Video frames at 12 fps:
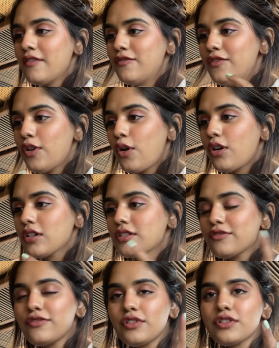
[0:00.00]
vlog the
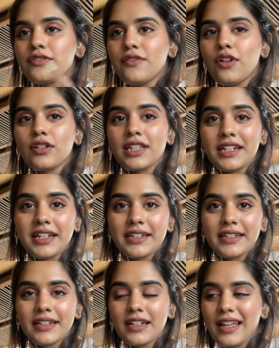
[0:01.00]
first vlog that i
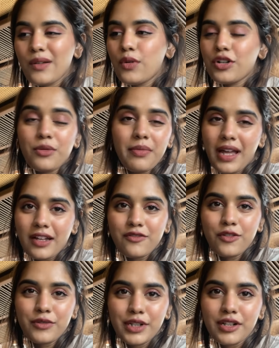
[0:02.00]
did like what to pack
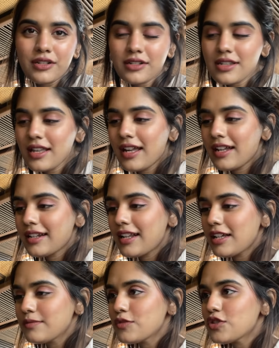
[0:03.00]
for winters and
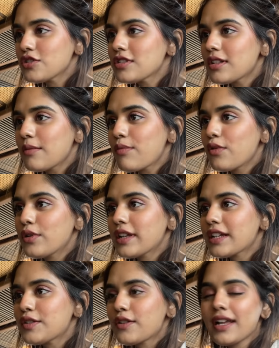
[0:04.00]
i'm just uploading
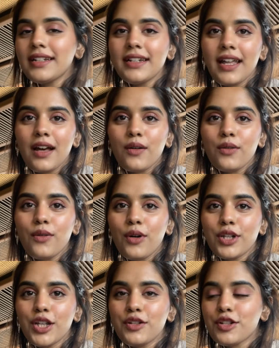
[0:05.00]
it right now
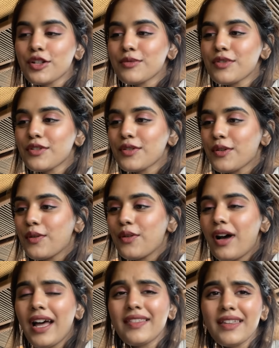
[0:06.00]
on youtube so
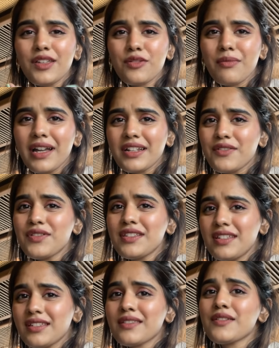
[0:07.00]
i think you might have
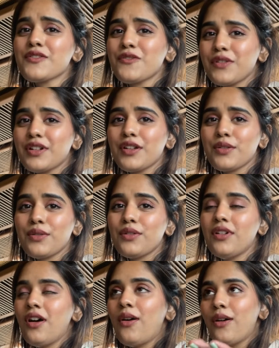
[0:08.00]
seen this video
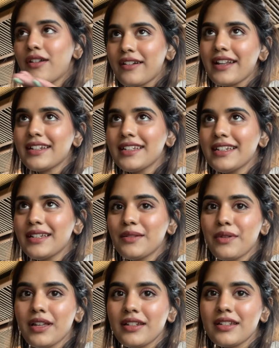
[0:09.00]
already
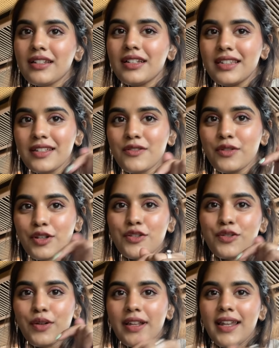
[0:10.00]
when this video is
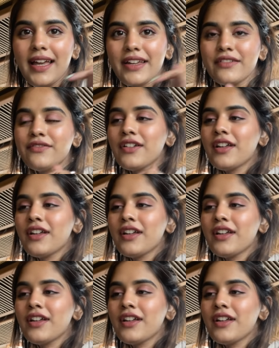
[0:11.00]
going live